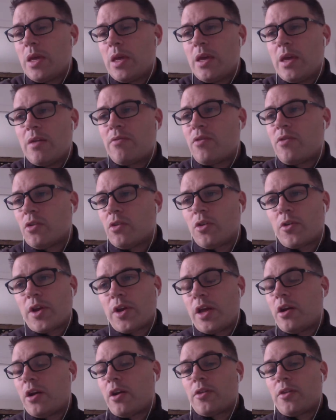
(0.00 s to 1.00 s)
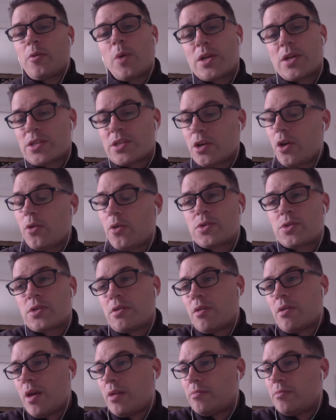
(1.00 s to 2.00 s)
if you're located on the West Coast,
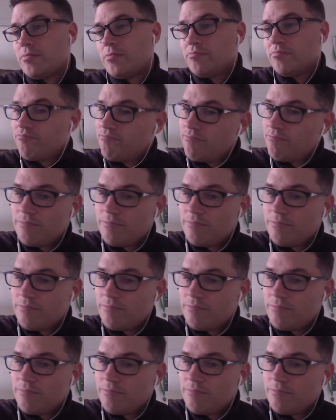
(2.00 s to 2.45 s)
then